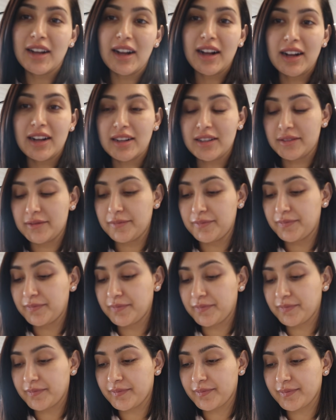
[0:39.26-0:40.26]
Um,
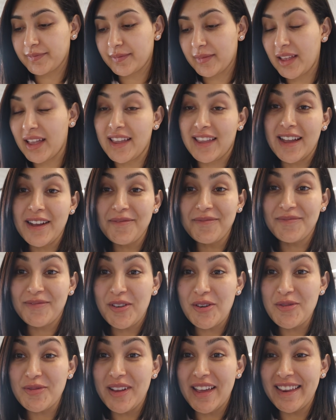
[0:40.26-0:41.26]
yeah,
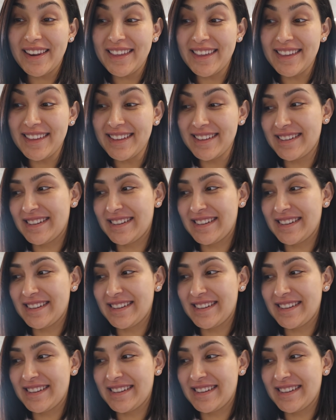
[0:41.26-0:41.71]
we're ready.